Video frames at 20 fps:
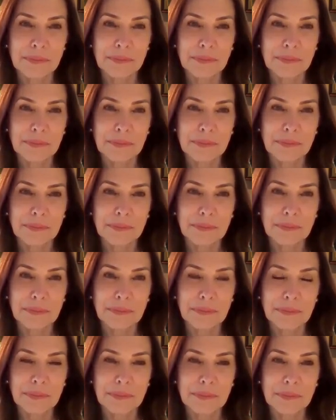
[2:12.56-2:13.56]

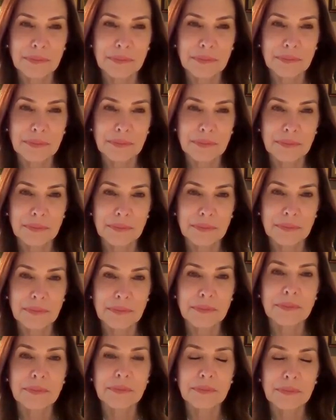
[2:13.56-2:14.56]

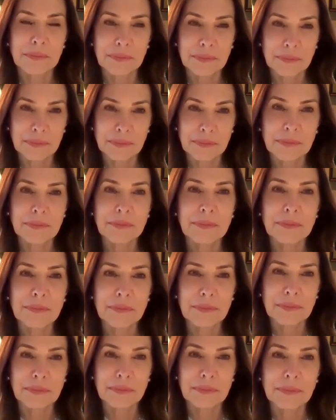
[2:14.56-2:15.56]

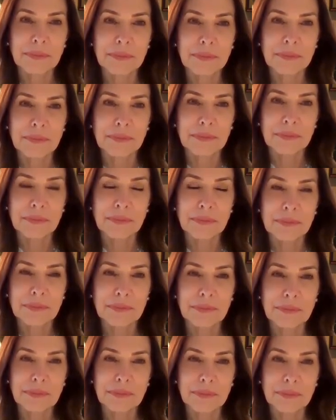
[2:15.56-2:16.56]

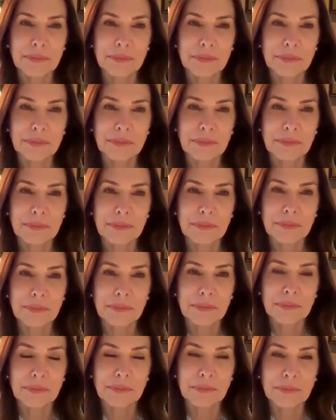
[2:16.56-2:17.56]

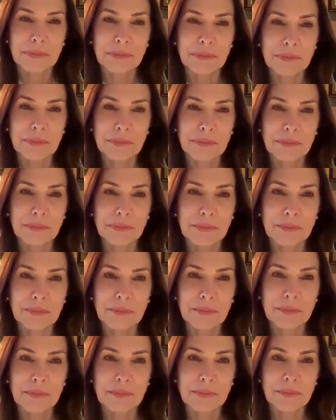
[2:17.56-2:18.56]

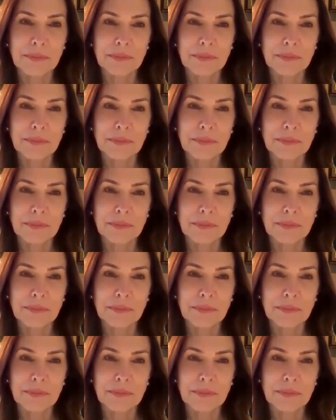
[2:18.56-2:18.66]
No words are spoken by the person on screen.